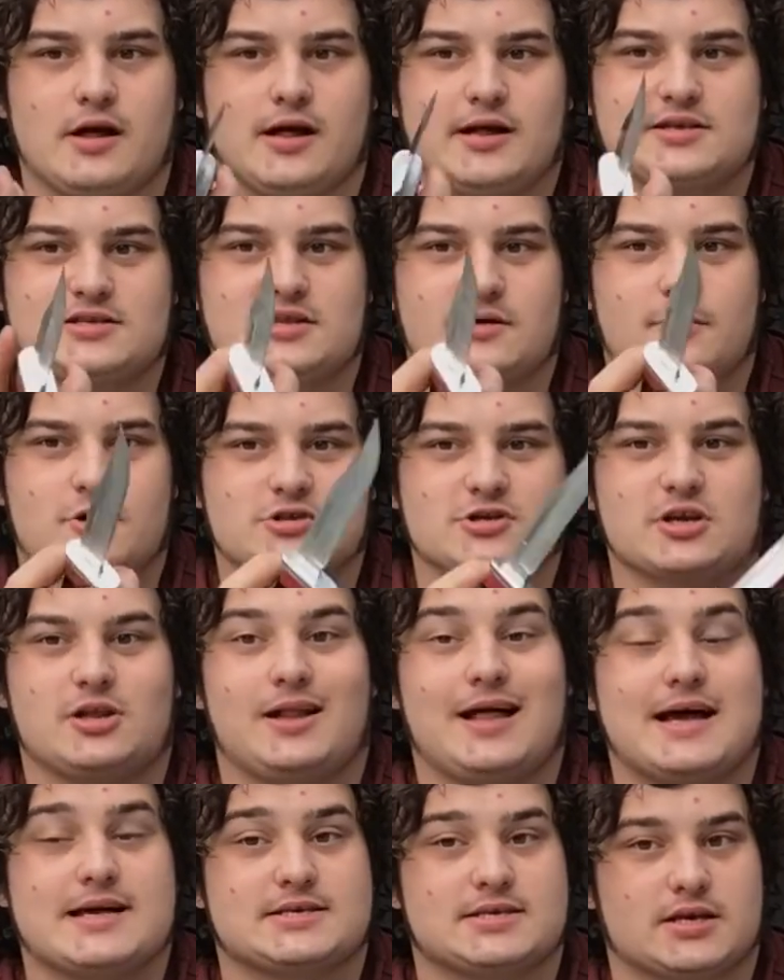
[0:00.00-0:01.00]
It's the most
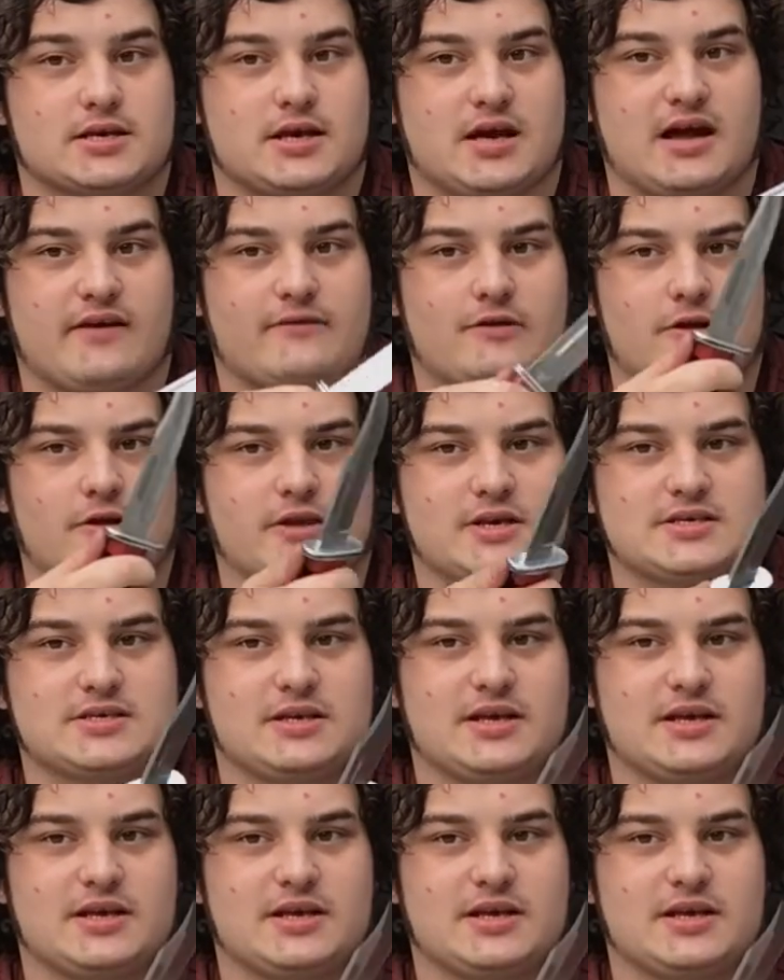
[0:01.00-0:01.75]
classic knife on this